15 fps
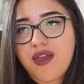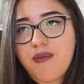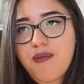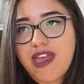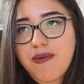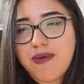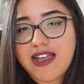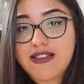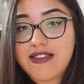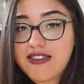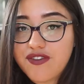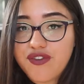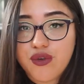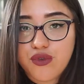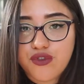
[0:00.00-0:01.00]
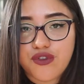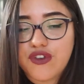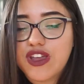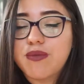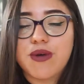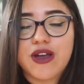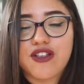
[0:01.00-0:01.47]
maybe it's difficult to
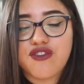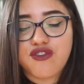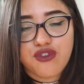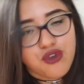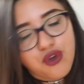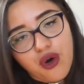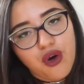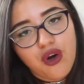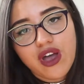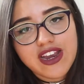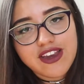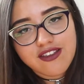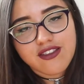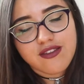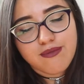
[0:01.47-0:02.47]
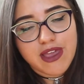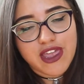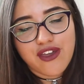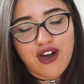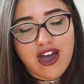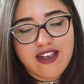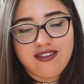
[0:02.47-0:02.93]
read, but it's not, it doesn't
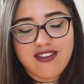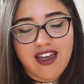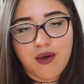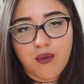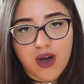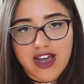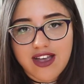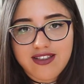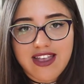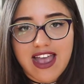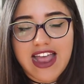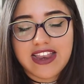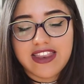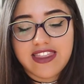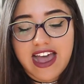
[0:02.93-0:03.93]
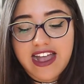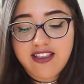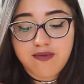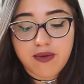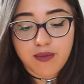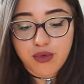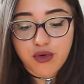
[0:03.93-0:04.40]
make your eyesight worse, and
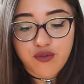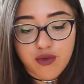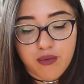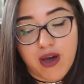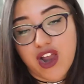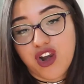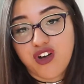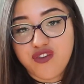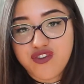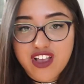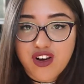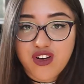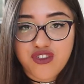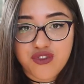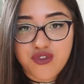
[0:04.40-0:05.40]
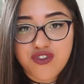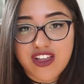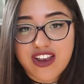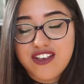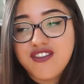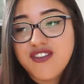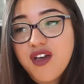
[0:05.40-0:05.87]
that's been proven by a lot of psychological
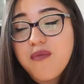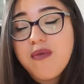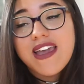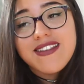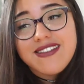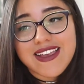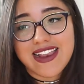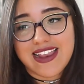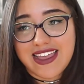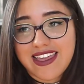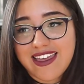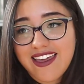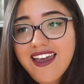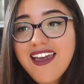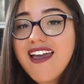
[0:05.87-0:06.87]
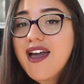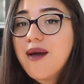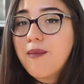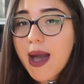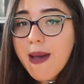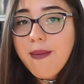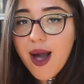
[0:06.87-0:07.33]
studies. So basically,
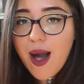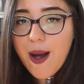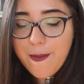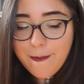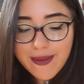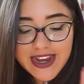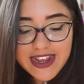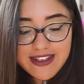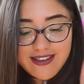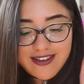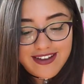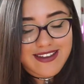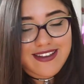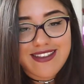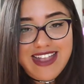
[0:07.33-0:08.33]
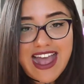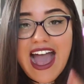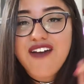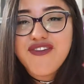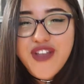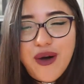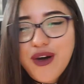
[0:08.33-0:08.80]
my mom needs to understand,
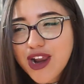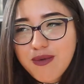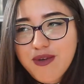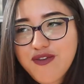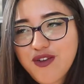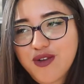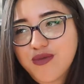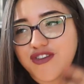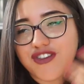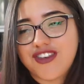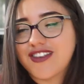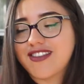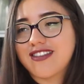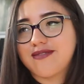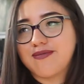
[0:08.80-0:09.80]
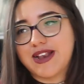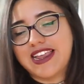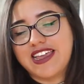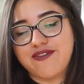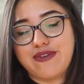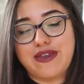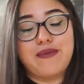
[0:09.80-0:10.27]
I've told her before but she doesn't
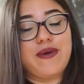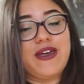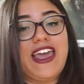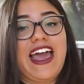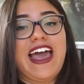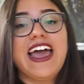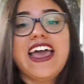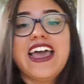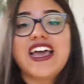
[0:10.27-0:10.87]
believe me, but yeah,